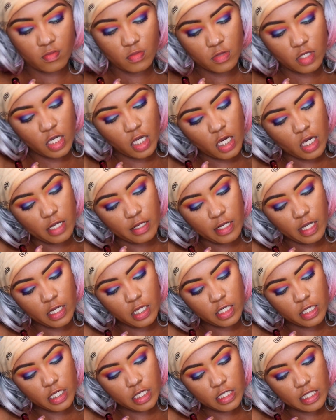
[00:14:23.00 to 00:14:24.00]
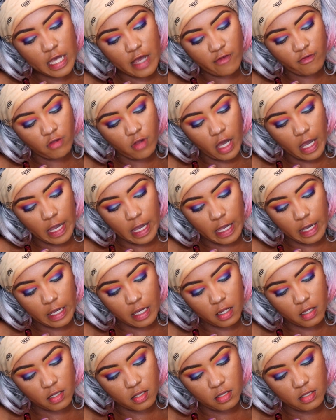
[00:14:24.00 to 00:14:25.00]
Yeah, none of these have
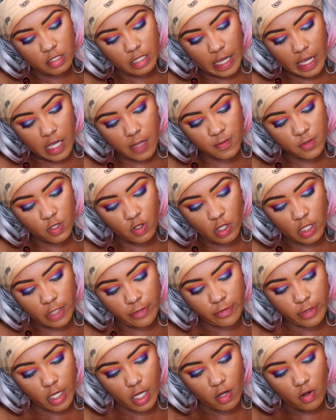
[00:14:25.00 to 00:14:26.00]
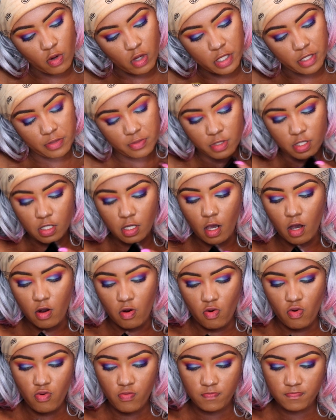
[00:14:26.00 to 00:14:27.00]
like names or anything on them,
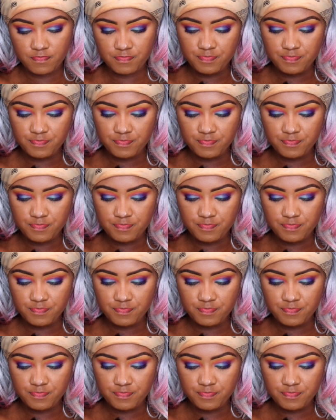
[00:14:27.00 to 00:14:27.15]
so